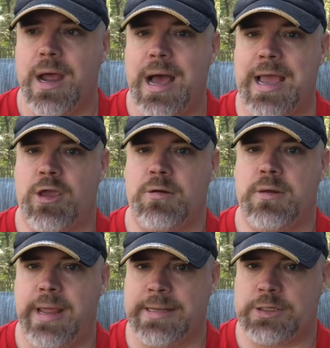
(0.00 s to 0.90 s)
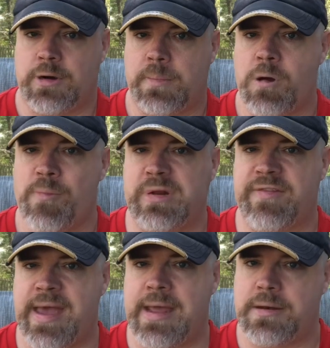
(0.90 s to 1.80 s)
I could insert a probe into
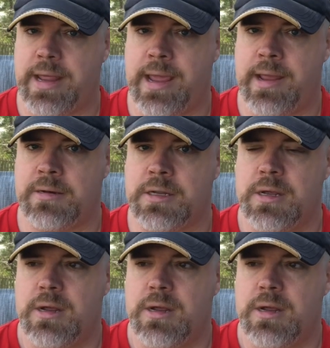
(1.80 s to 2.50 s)
that and